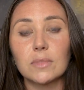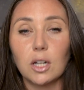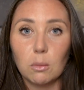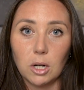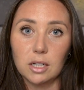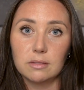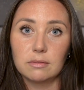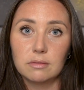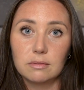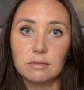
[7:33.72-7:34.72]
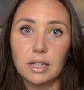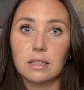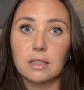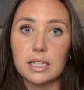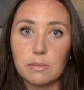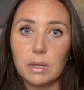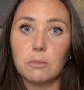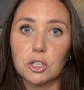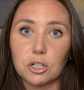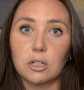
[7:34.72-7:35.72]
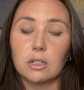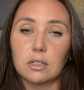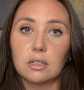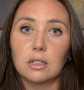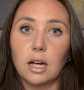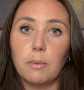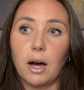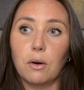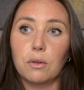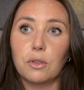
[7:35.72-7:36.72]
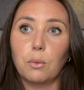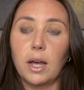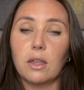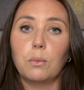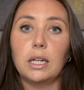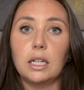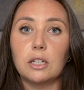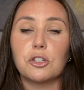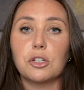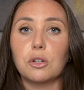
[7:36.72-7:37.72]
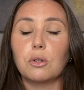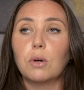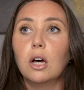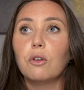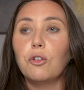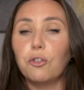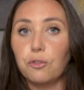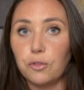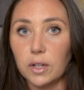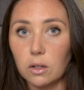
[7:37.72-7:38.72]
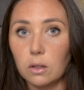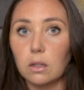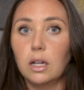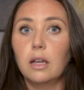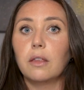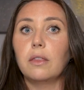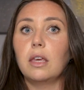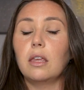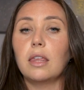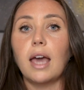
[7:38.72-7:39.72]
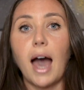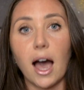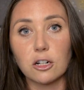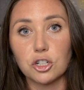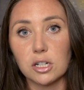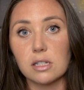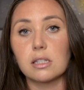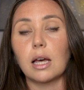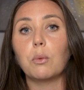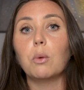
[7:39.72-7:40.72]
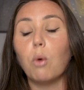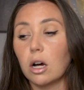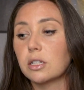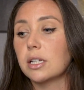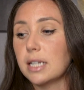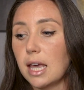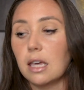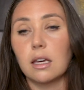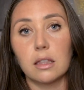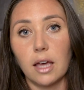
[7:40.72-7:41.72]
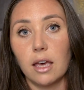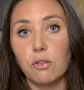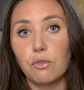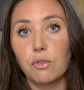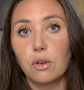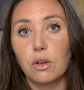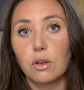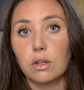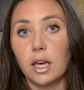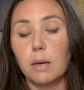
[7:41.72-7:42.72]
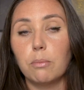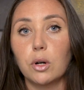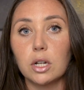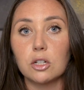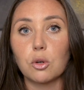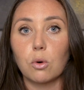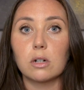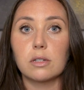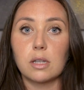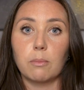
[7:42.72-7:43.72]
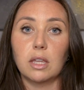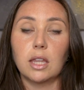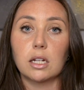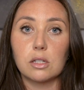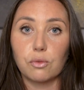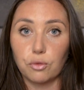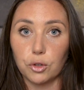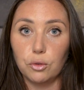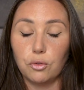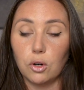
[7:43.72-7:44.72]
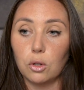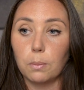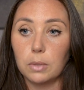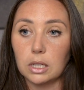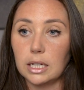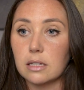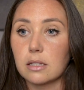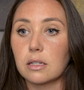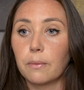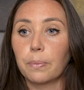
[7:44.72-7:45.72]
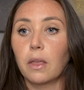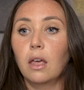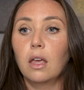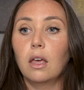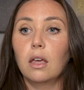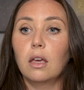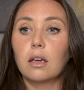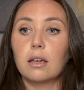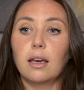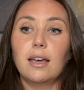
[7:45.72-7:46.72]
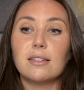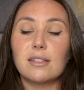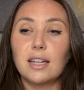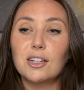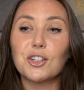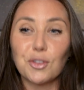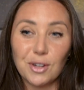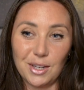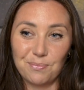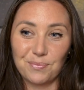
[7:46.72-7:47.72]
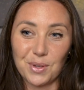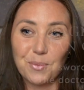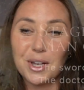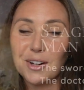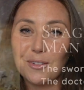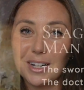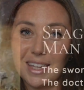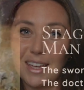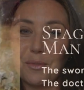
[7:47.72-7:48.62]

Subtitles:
come on, like, let's be mature about the way that we need to fulfill the actions that we want to take in life. Okay, put it towards something that is fruitful, please. In stage 3, we are working